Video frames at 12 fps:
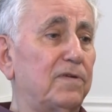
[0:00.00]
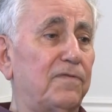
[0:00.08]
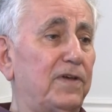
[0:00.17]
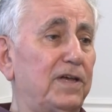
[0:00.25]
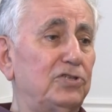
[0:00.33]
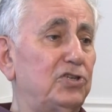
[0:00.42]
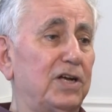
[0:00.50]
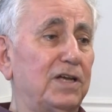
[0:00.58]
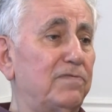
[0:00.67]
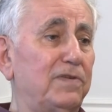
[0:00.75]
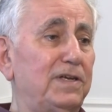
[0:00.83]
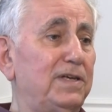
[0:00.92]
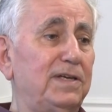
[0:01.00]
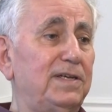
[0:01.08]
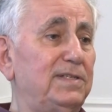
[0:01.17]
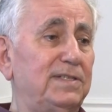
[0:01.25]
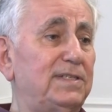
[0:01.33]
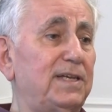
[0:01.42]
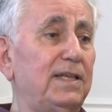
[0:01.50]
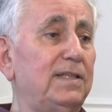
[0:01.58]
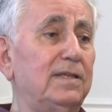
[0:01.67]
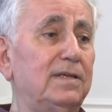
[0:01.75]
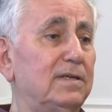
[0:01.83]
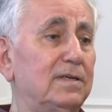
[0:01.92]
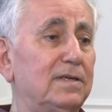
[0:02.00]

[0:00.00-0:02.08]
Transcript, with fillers: of H I V is sin